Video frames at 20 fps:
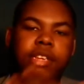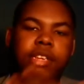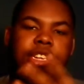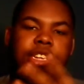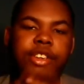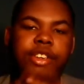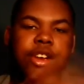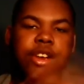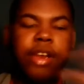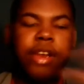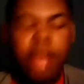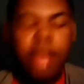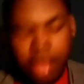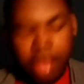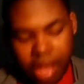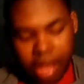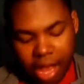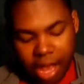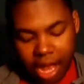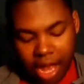t-shirt.
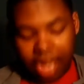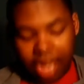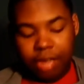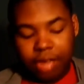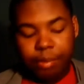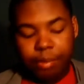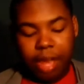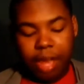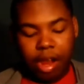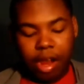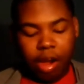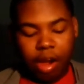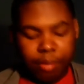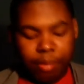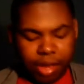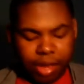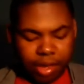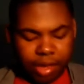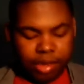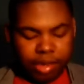I got some like
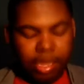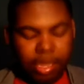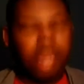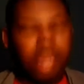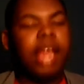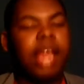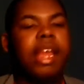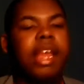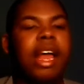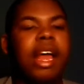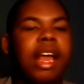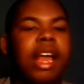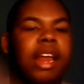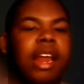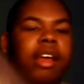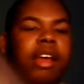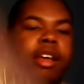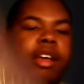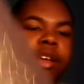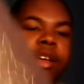art pens, and like I
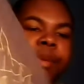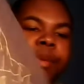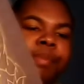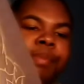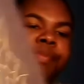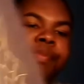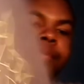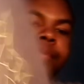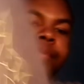got a